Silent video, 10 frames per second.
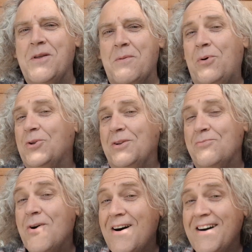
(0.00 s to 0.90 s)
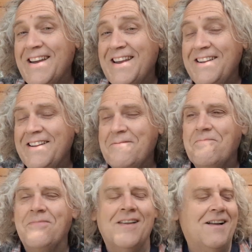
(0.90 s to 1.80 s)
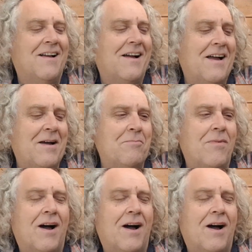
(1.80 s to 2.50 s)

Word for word: a bottle of wine. Um,